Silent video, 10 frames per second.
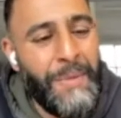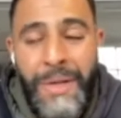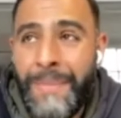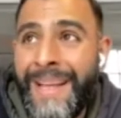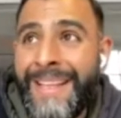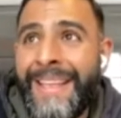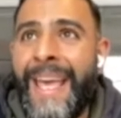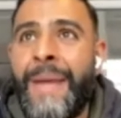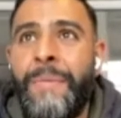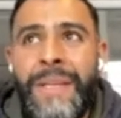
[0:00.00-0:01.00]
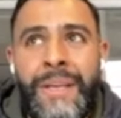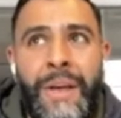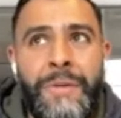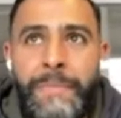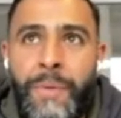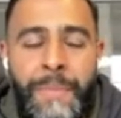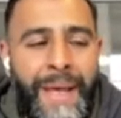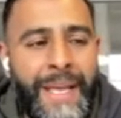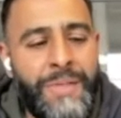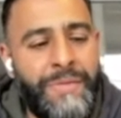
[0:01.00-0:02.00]
Or you play the game where you put a
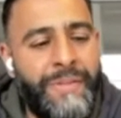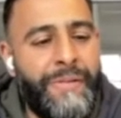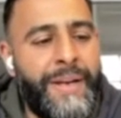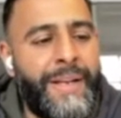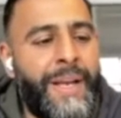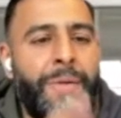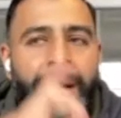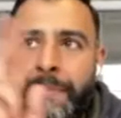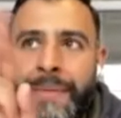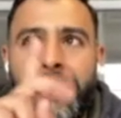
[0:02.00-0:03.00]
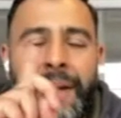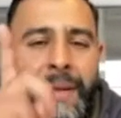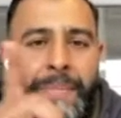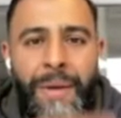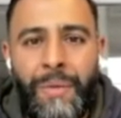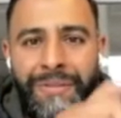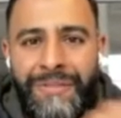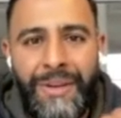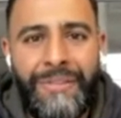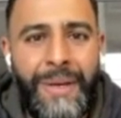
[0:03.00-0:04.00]
page with your friend and you go, right, you can only pick one
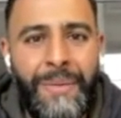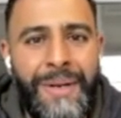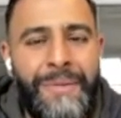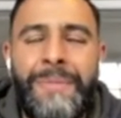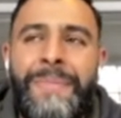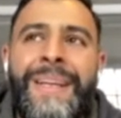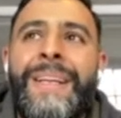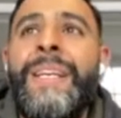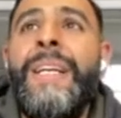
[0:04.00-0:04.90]
thing off there, what it would be.